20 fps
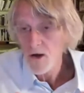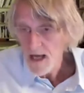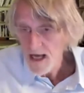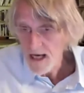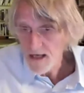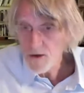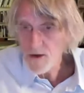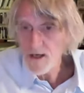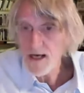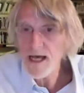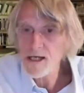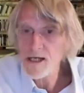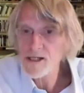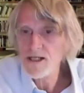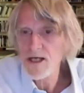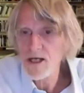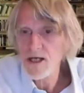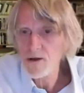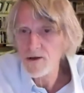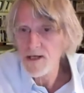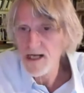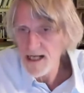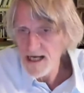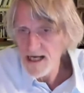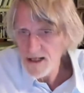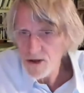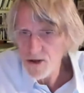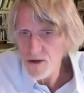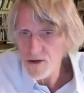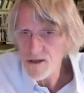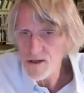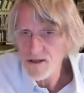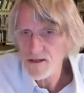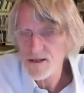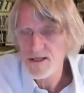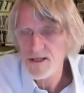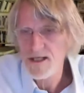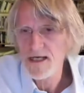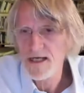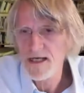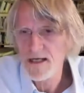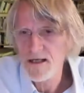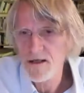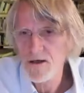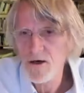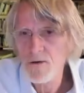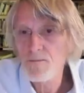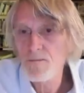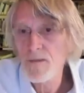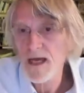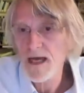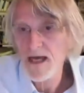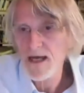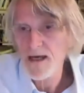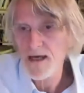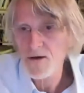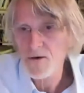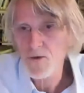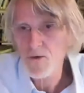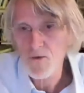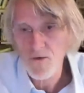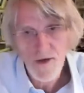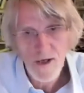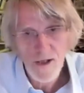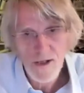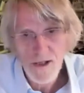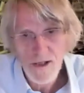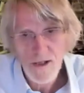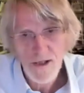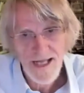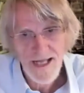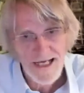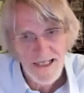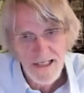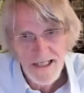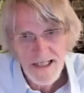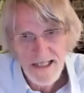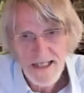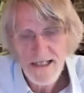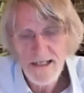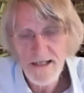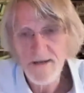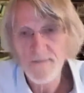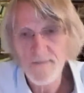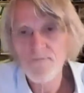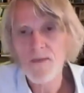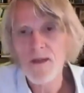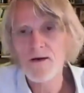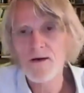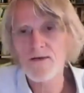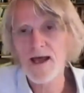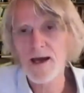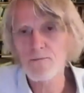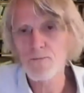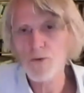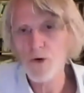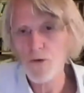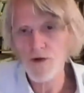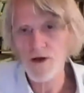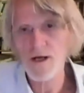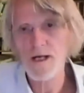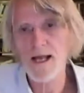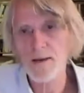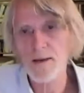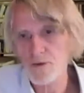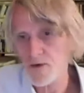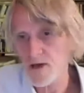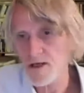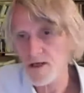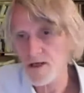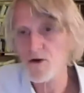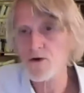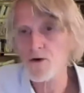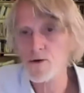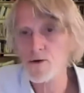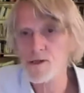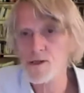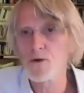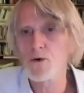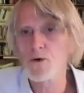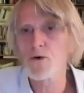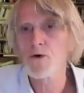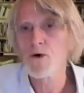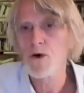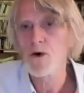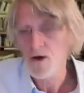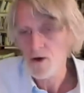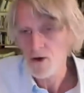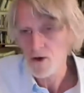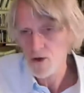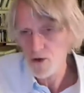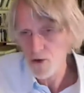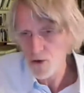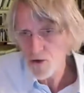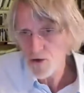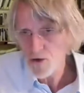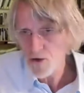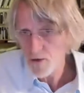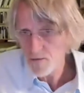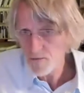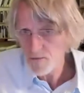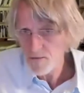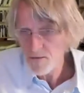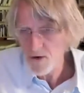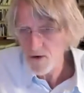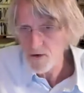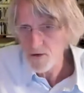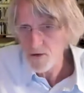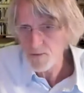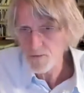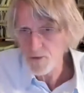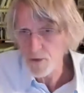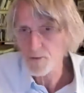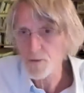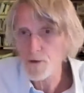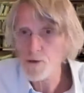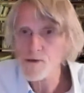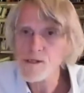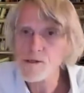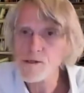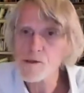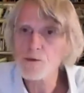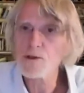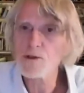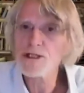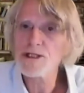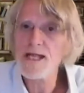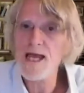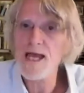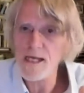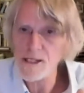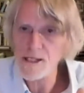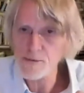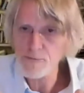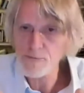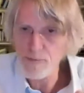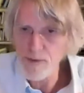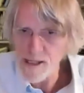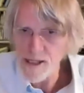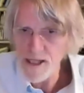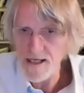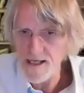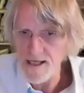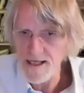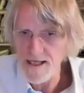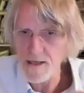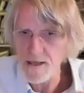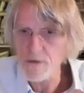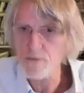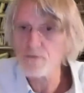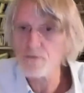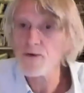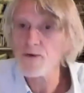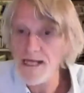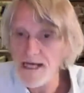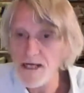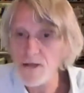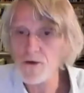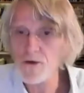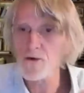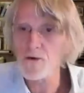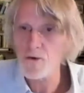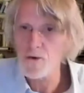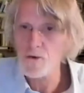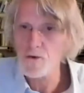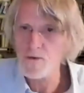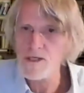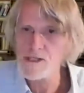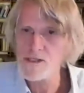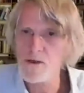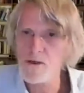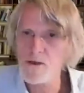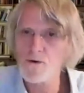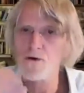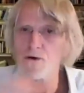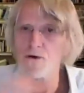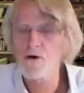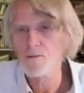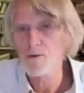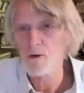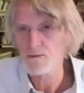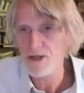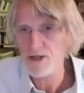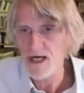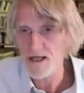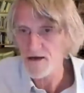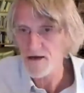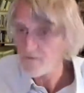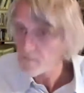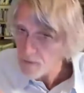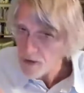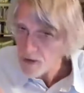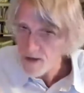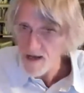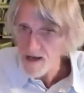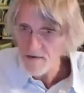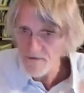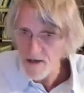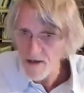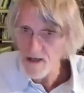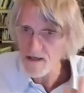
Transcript: At the last general elections in May 2019, they both elaborated also short-term proposals which they explicitly related to this long-term objective, but they are very